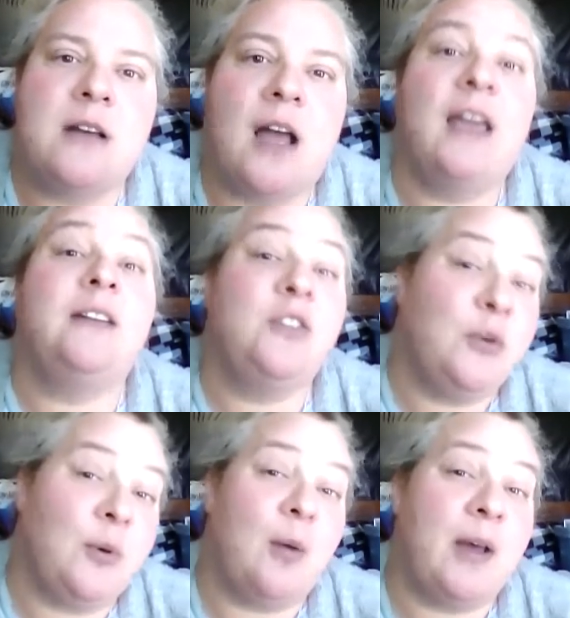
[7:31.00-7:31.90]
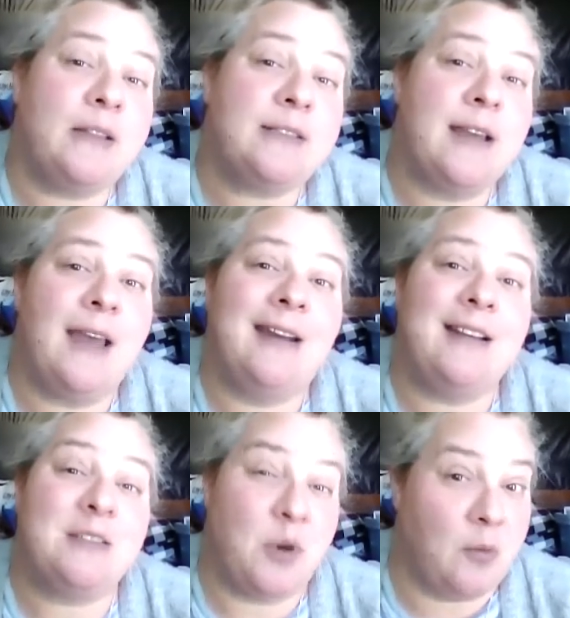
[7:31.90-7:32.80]
I had two robots. I had
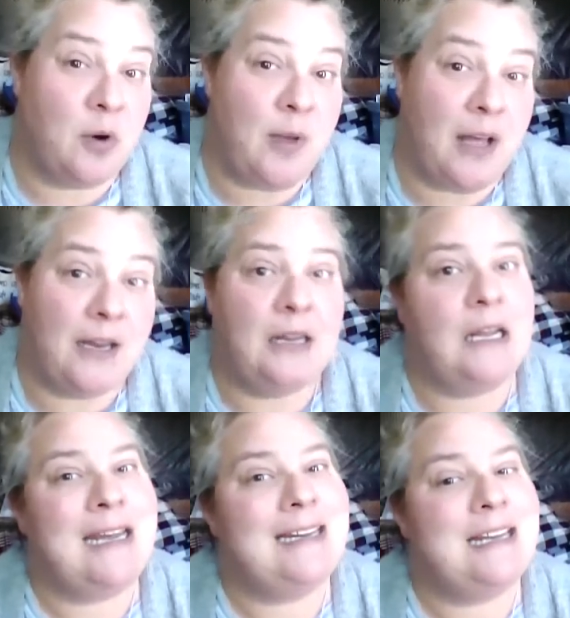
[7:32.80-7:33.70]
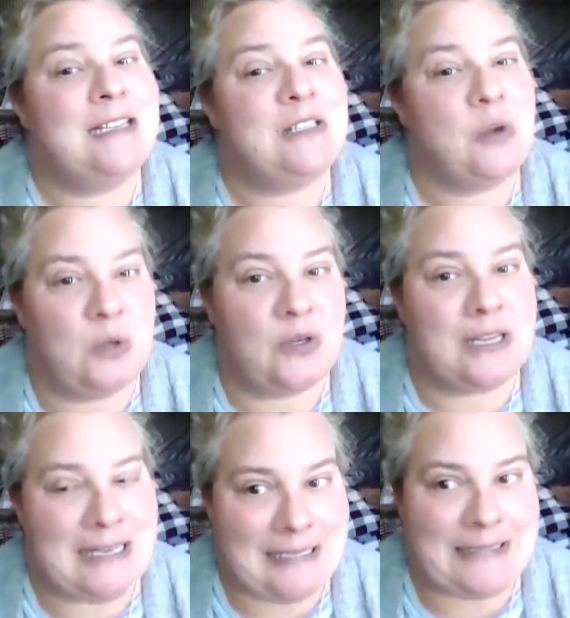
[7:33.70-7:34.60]
a smart robot and I had a solar
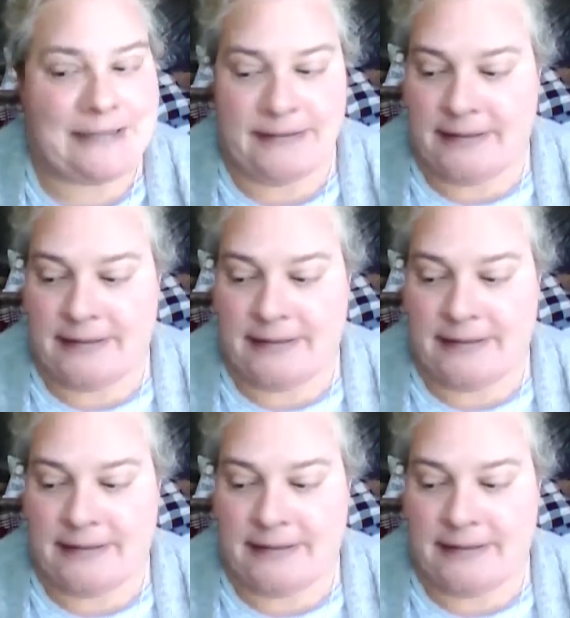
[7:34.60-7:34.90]
kit.